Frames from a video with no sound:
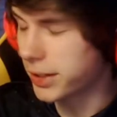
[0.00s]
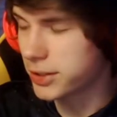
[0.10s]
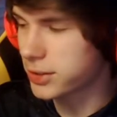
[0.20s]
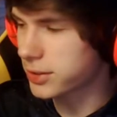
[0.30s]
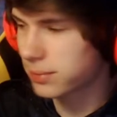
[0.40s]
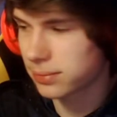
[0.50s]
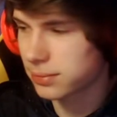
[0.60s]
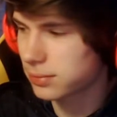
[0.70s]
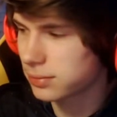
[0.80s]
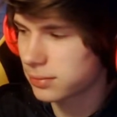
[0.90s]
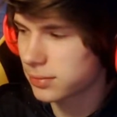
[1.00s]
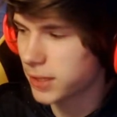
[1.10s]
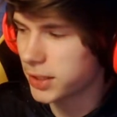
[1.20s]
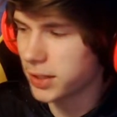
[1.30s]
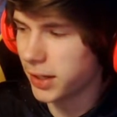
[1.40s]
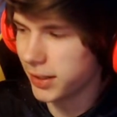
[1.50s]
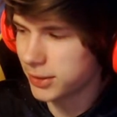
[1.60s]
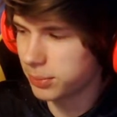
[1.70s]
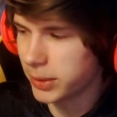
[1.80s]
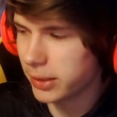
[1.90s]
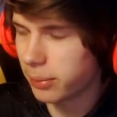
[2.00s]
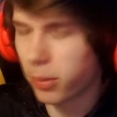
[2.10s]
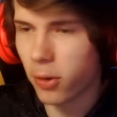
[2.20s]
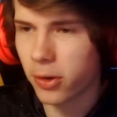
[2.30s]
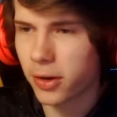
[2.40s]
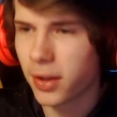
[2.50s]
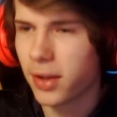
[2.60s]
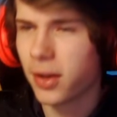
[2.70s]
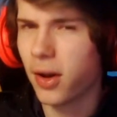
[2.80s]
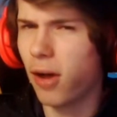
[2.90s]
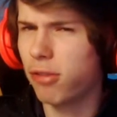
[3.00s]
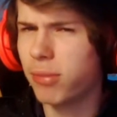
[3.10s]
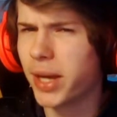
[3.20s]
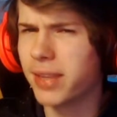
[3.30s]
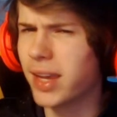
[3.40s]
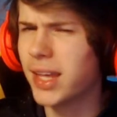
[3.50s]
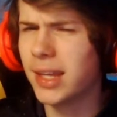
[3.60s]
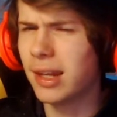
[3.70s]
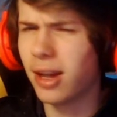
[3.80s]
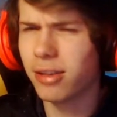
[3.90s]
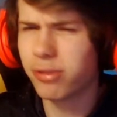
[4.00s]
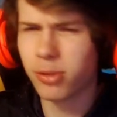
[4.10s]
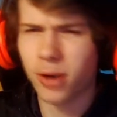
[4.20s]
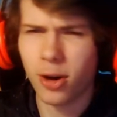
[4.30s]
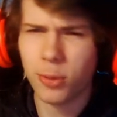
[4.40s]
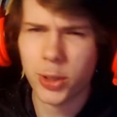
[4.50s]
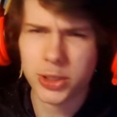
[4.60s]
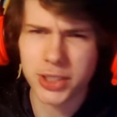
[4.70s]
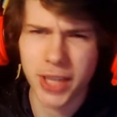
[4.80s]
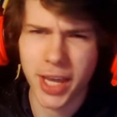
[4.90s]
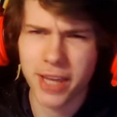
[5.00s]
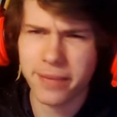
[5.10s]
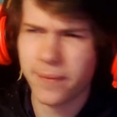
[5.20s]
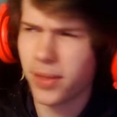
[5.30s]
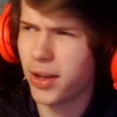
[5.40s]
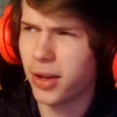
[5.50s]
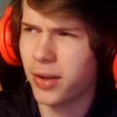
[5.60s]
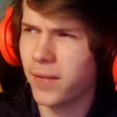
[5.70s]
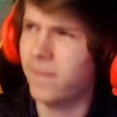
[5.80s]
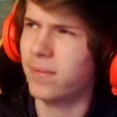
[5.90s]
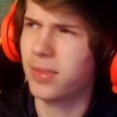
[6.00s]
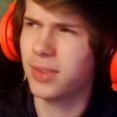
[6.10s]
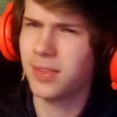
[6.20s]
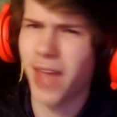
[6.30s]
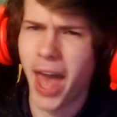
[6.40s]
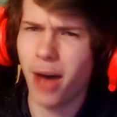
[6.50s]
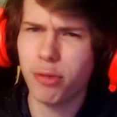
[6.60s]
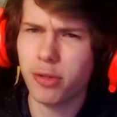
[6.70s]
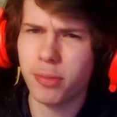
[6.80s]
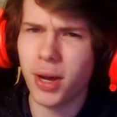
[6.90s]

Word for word: I just... He, he's been a part of my daily life for almost uh, half of my